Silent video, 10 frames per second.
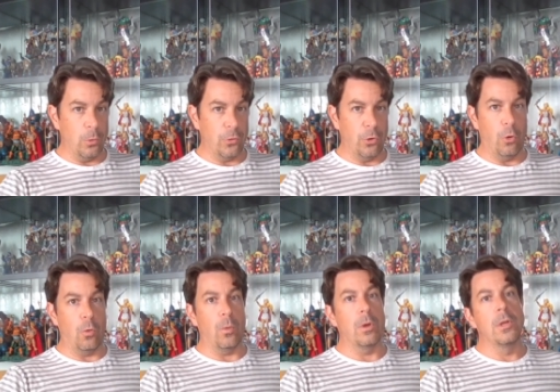
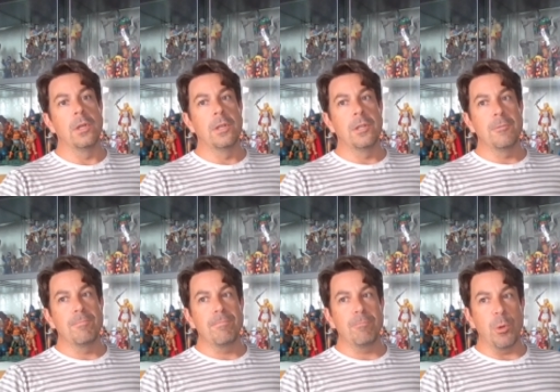So
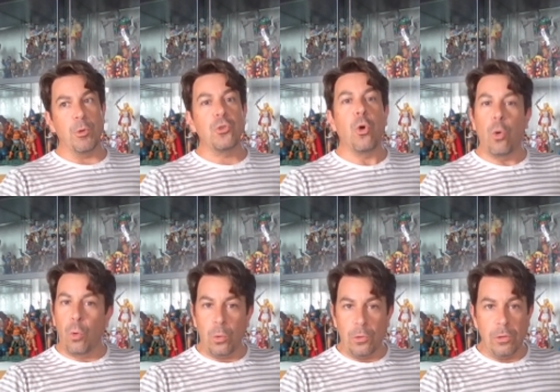we were
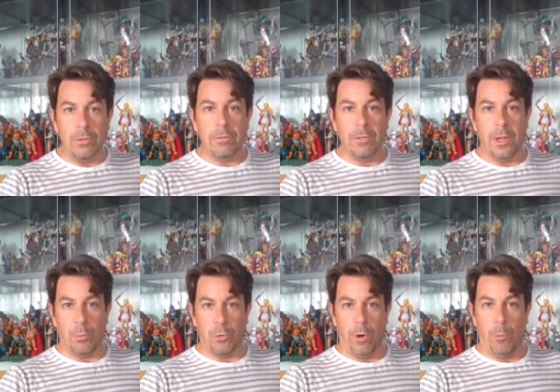told they
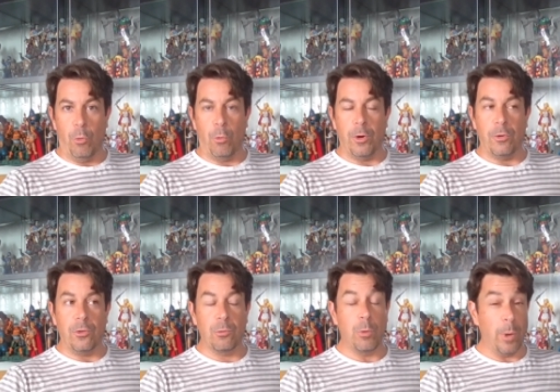were great
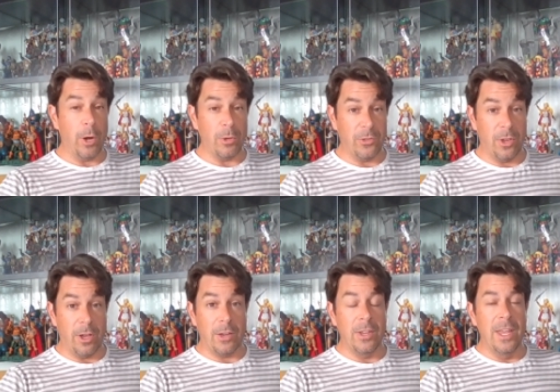warriors. We rarely
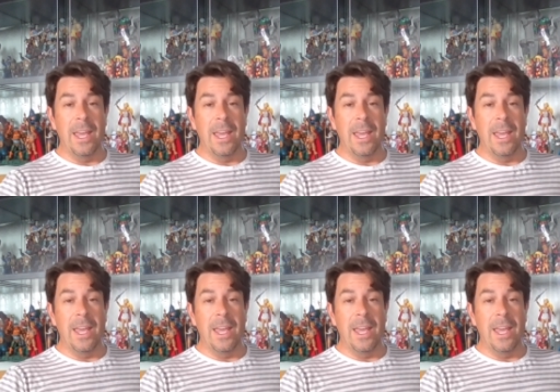saw it.